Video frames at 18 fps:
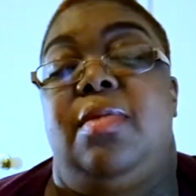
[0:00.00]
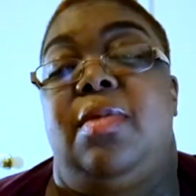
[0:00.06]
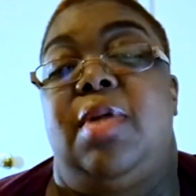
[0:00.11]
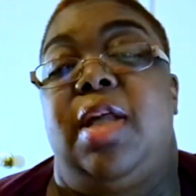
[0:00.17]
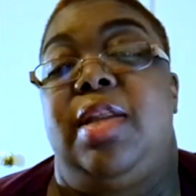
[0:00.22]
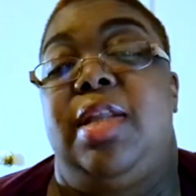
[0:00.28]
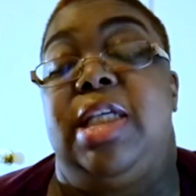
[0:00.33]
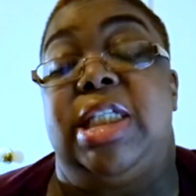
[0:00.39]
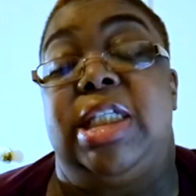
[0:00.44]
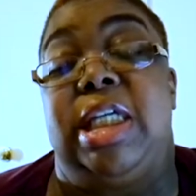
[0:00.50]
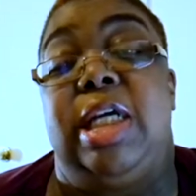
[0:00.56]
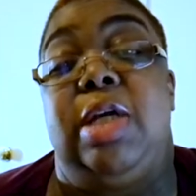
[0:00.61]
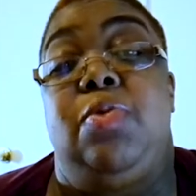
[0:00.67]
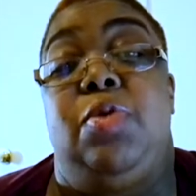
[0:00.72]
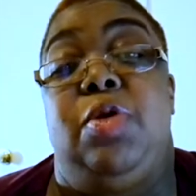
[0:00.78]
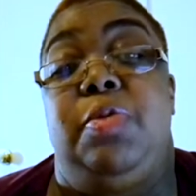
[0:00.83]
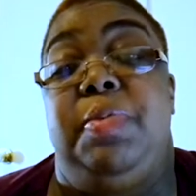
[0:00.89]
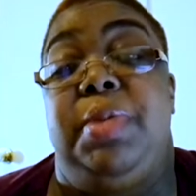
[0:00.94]
The
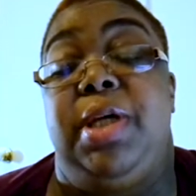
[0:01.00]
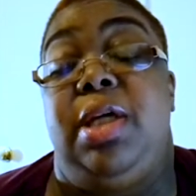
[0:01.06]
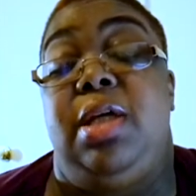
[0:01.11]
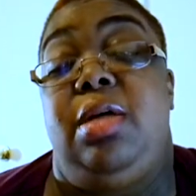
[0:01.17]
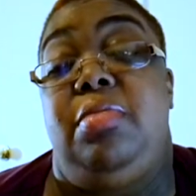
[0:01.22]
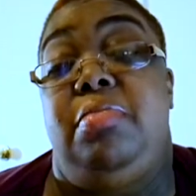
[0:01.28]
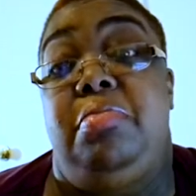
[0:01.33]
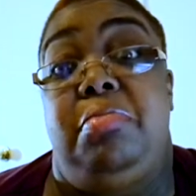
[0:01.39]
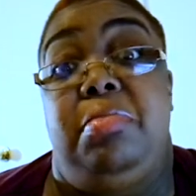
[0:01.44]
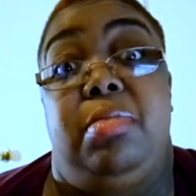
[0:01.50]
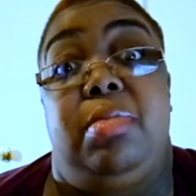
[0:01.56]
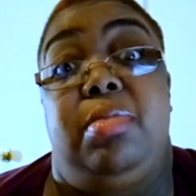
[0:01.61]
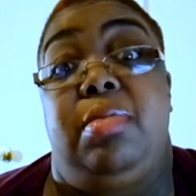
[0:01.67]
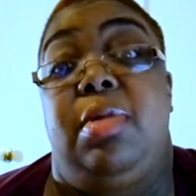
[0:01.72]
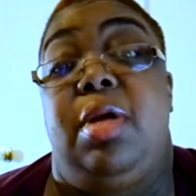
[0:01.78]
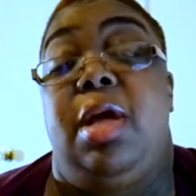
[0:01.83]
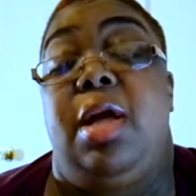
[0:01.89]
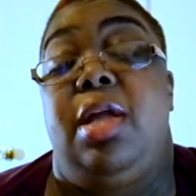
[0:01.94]
scene would be
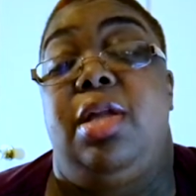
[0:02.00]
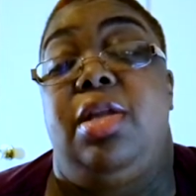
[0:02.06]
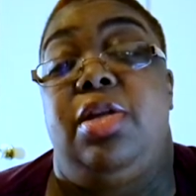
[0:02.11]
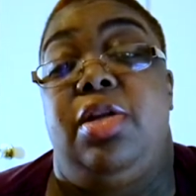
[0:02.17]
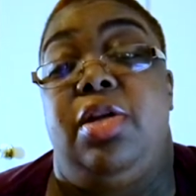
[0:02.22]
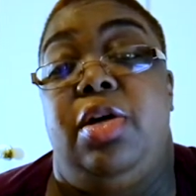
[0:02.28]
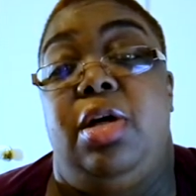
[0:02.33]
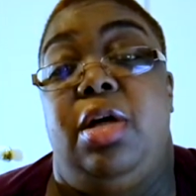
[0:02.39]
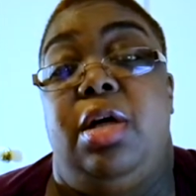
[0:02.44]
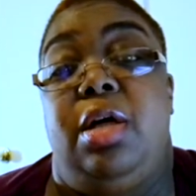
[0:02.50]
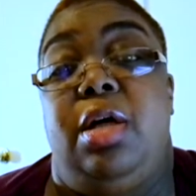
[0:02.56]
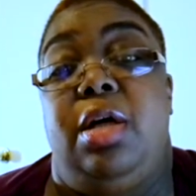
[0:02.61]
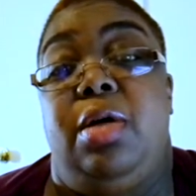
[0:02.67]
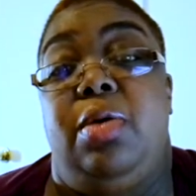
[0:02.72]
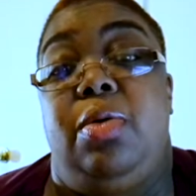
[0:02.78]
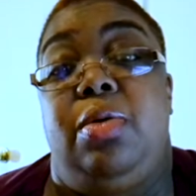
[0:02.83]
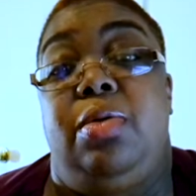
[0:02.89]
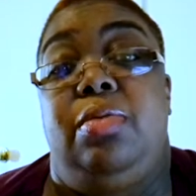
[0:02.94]
the
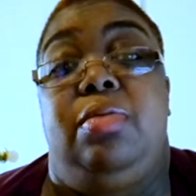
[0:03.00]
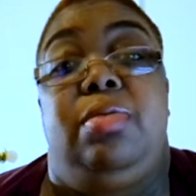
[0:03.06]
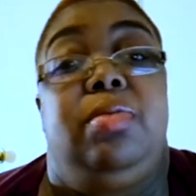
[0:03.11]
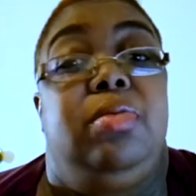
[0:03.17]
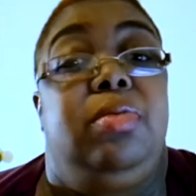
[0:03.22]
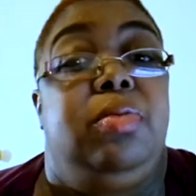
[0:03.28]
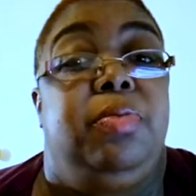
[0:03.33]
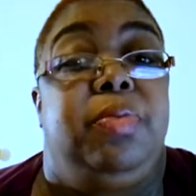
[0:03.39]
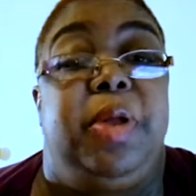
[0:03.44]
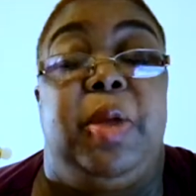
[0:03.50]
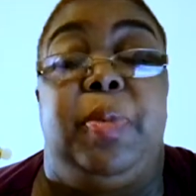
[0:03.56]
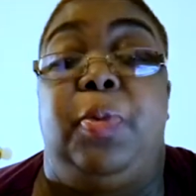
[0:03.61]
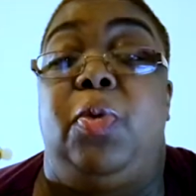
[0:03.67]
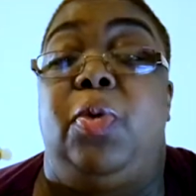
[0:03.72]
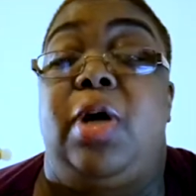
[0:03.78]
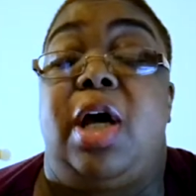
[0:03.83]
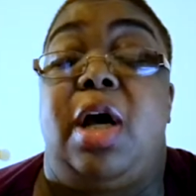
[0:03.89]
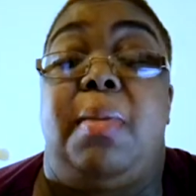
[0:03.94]

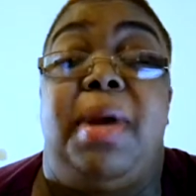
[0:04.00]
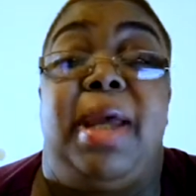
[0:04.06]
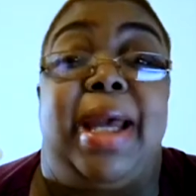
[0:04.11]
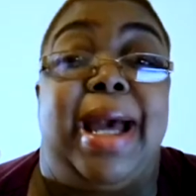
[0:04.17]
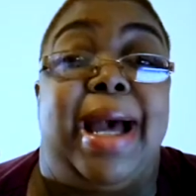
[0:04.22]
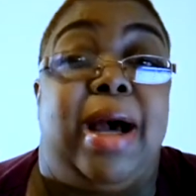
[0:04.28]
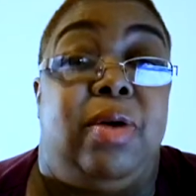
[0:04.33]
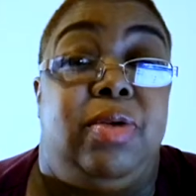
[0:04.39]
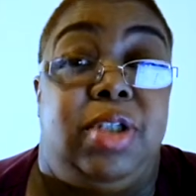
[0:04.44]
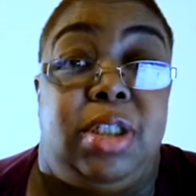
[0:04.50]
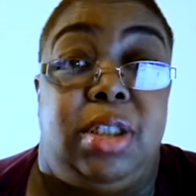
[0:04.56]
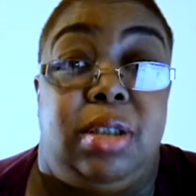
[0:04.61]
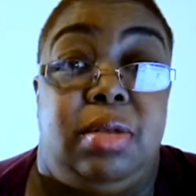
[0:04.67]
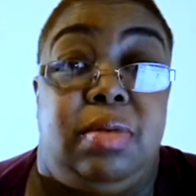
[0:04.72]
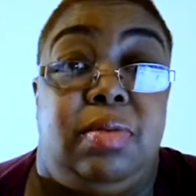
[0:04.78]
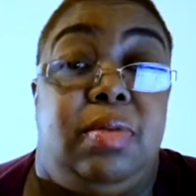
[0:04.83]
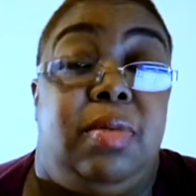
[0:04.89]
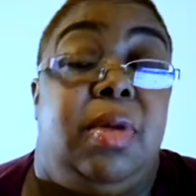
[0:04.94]
people coming out
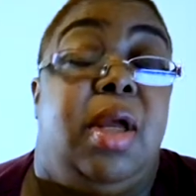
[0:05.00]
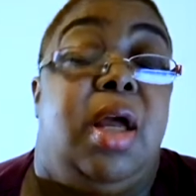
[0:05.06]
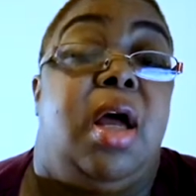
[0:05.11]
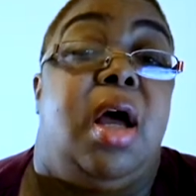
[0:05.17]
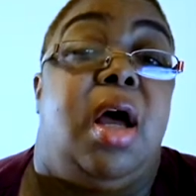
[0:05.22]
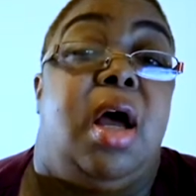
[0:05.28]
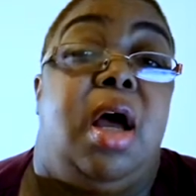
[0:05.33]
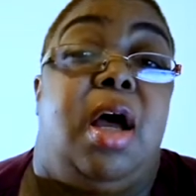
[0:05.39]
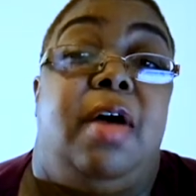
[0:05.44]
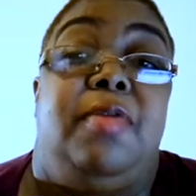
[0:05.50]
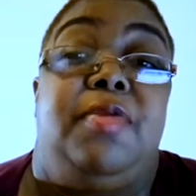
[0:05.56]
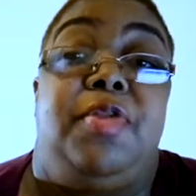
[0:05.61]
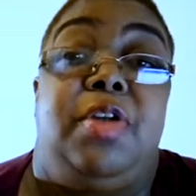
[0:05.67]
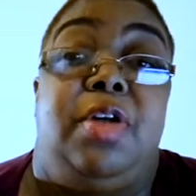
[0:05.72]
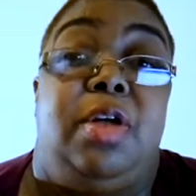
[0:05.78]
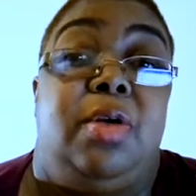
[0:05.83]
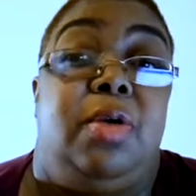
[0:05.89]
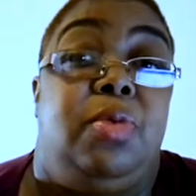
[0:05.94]
of
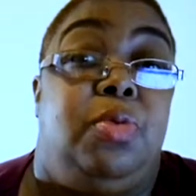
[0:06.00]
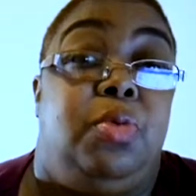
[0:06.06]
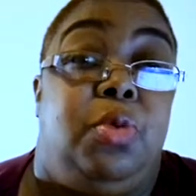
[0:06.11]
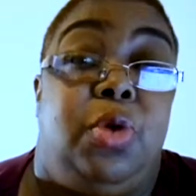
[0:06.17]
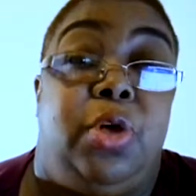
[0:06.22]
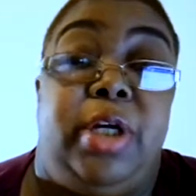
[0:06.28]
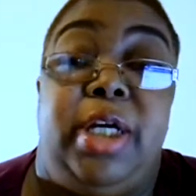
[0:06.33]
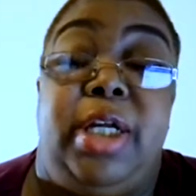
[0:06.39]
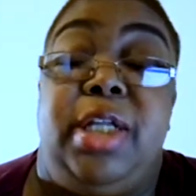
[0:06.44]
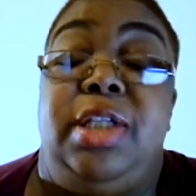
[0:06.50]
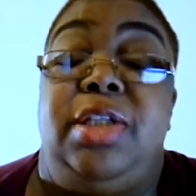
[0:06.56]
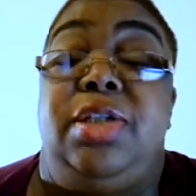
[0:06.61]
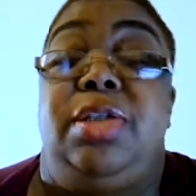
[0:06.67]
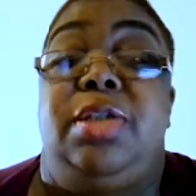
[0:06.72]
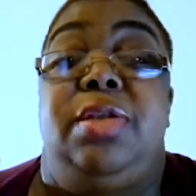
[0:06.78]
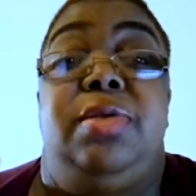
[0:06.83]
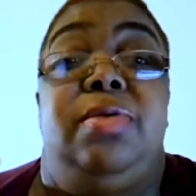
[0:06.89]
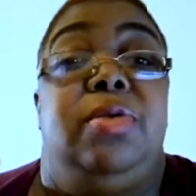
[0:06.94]
the
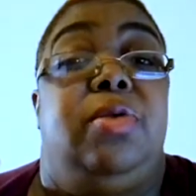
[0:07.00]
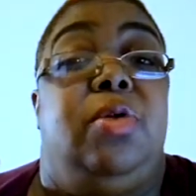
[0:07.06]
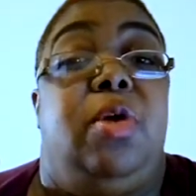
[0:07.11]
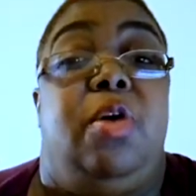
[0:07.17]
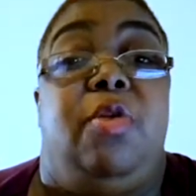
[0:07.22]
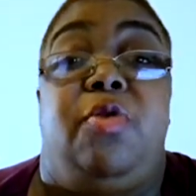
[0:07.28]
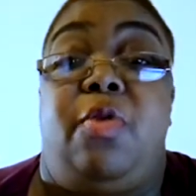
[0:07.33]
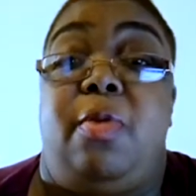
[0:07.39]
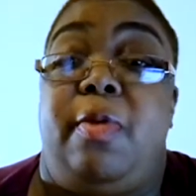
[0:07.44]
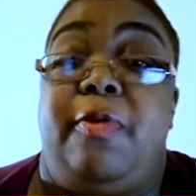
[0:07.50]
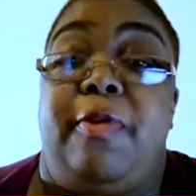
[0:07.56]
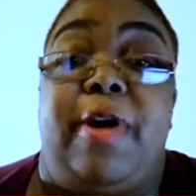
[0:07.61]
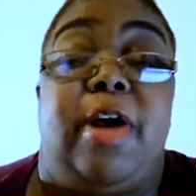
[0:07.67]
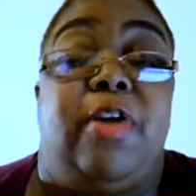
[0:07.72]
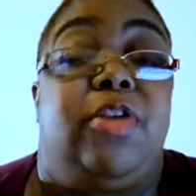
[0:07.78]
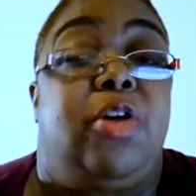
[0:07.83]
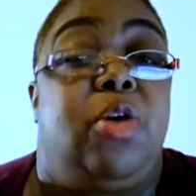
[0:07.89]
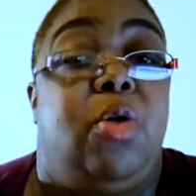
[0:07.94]
woods or from
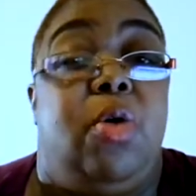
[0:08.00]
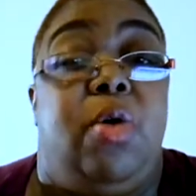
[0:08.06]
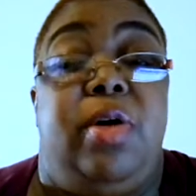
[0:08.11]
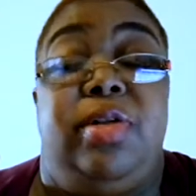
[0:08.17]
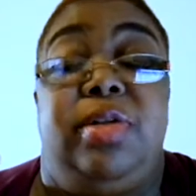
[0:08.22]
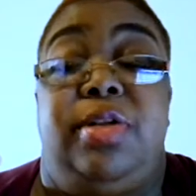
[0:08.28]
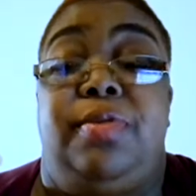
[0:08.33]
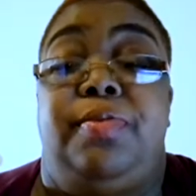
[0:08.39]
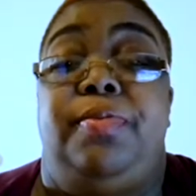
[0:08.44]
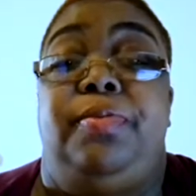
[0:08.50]
around the corner,